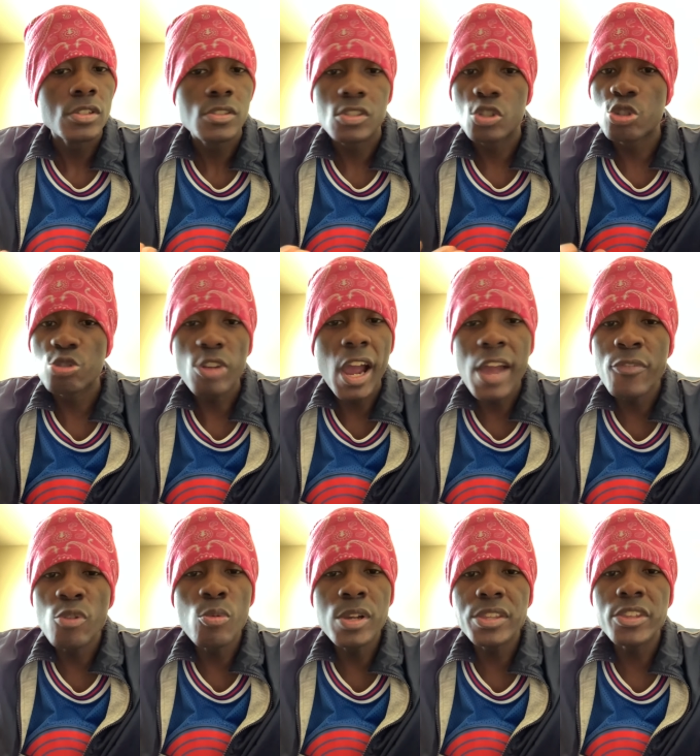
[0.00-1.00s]

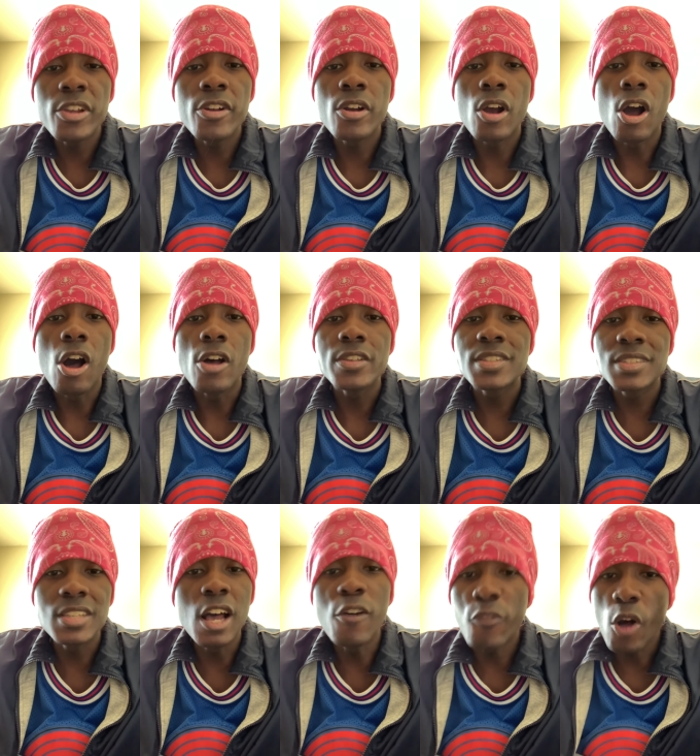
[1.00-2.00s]
striving with their
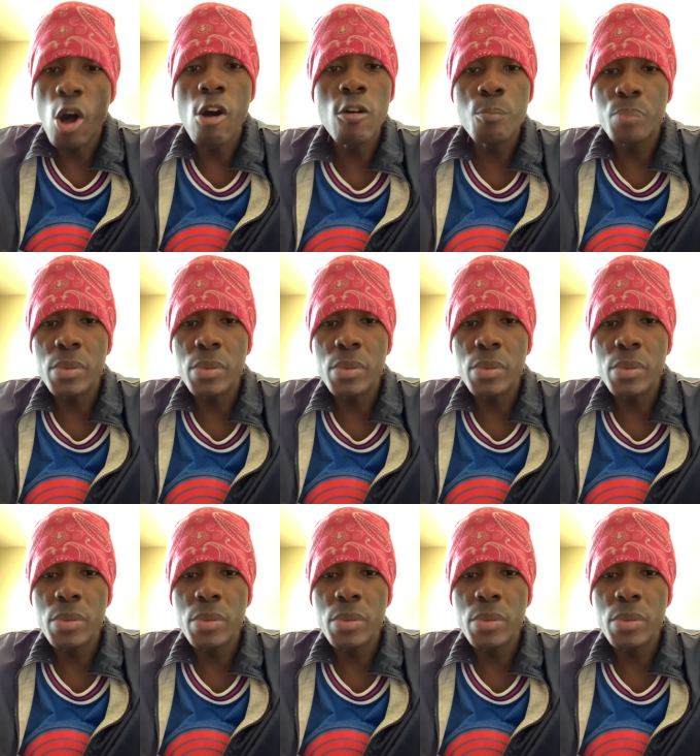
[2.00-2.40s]
self-owned